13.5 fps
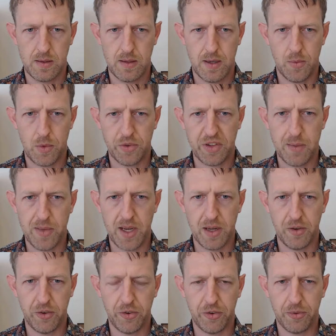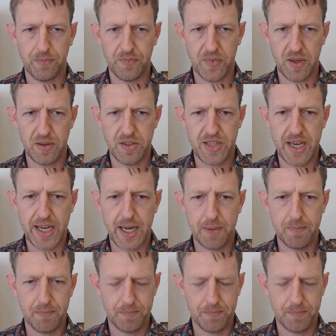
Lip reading: And what's coming is taking.